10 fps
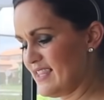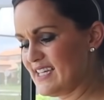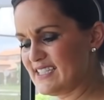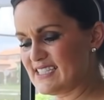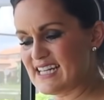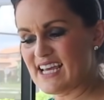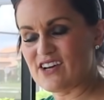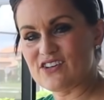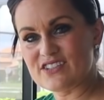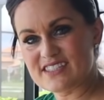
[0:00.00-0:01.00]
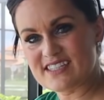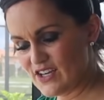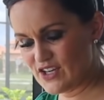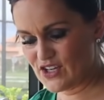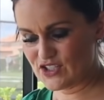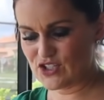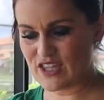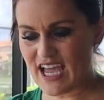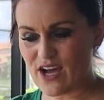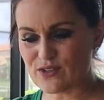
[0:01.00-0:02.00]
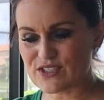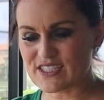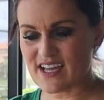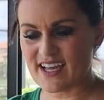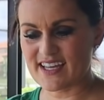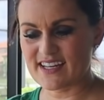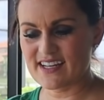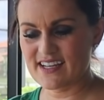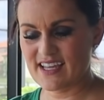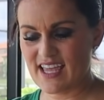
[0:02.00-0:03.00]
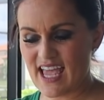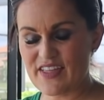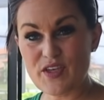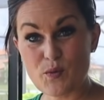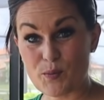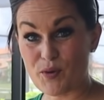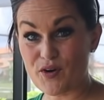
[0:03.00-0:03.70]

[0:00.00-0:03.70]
these nails to the outside and they were